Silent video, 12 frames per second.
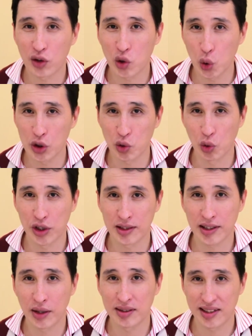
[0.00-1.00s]
good social
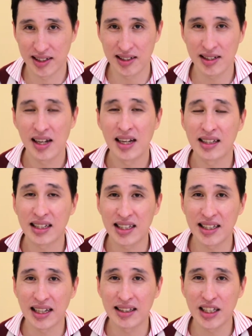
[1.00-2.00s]
skills is the
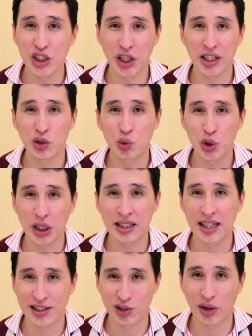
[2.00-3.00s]
ENTJ usually
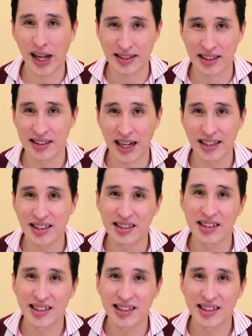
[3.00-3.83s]
does not exercise